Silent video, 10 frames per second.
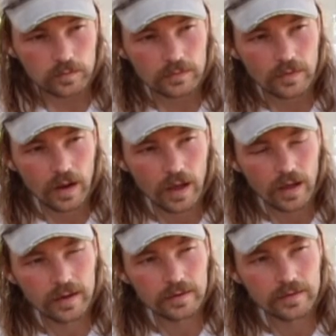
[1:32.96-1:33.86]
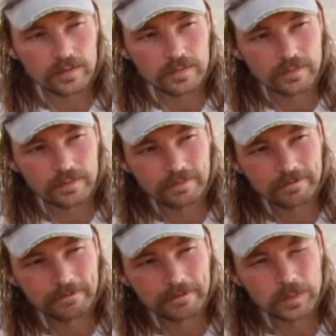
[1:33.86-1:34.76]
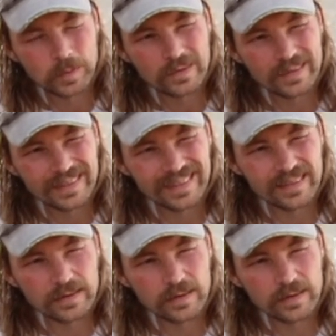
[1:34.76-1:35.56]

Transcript: [no speech]